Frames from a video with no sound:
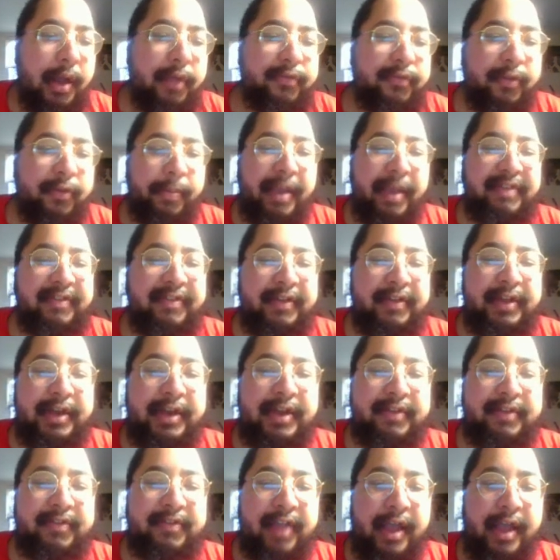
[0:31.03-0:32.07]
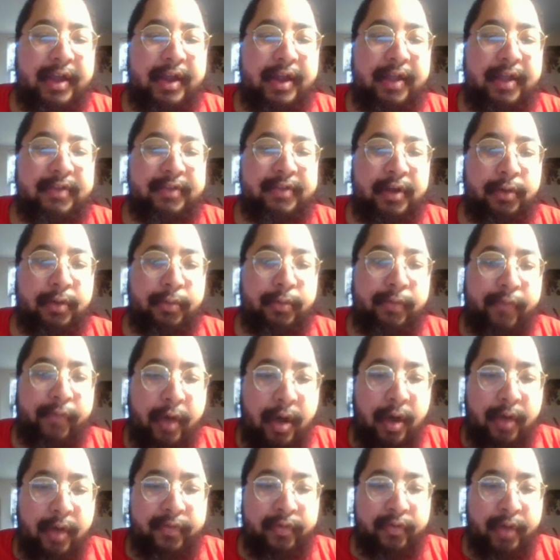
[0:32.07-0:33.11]
So basically this deck is going to
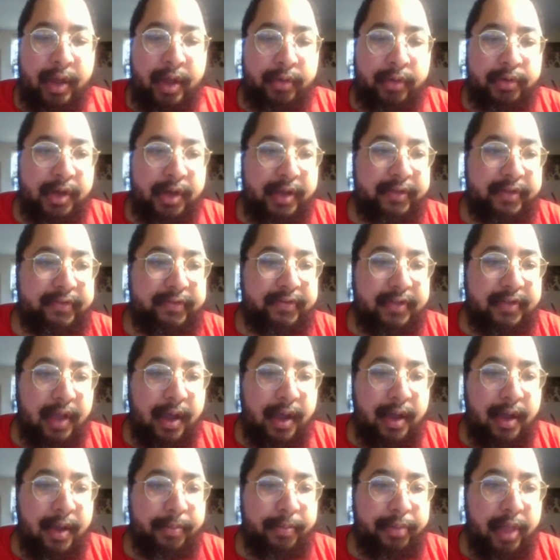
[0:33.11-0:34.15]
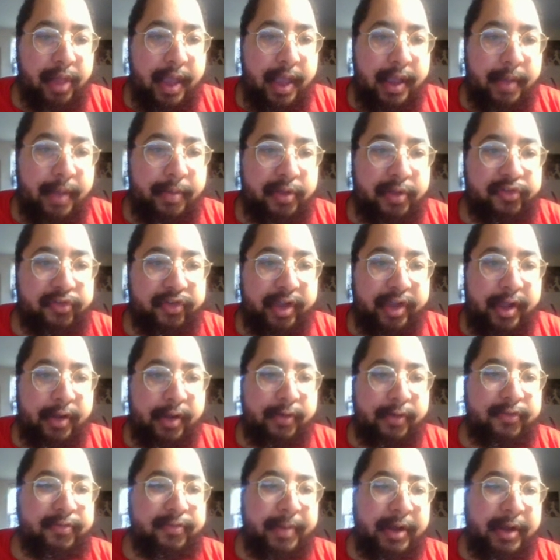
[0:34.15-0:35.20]
revolve around us playing a bunch of
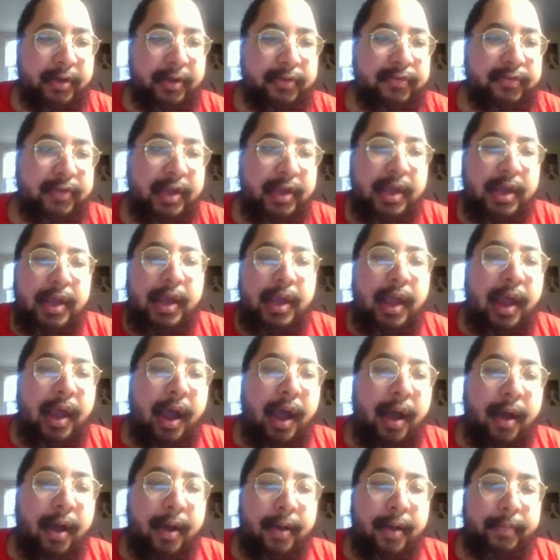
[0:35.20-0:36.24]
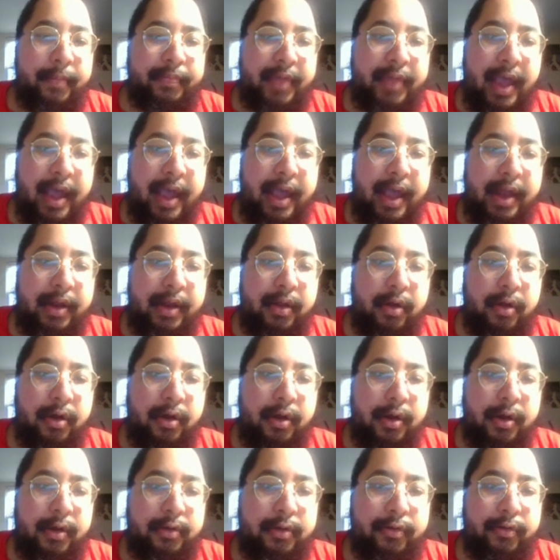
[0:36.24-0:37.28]
kicker spells that
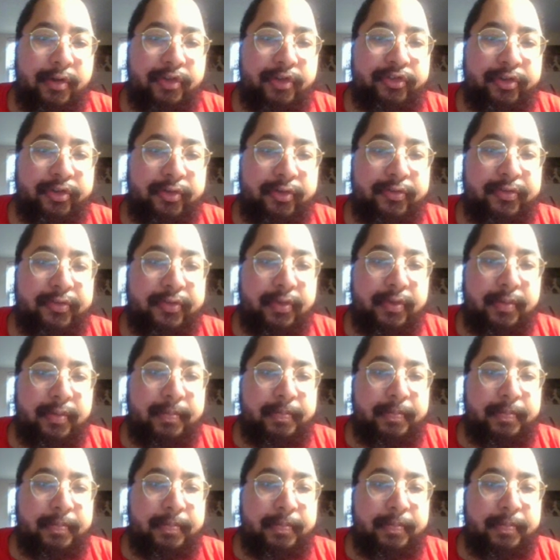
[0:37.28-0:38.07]
are creatures